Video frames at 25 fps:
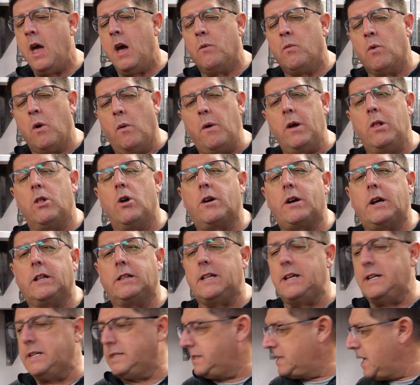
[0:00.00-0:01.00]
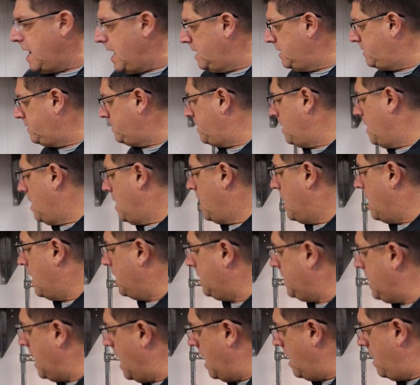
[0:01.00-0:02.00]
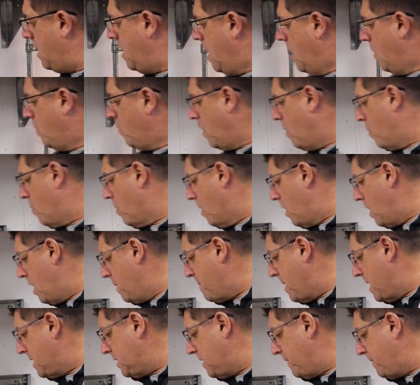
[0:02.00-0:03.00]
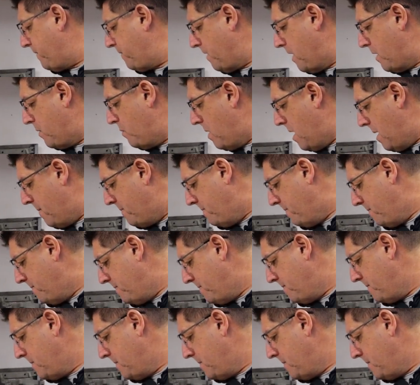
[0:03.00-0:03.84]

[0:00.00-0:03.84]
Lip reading: When we look at these sinks, again, we worry about the flood rim.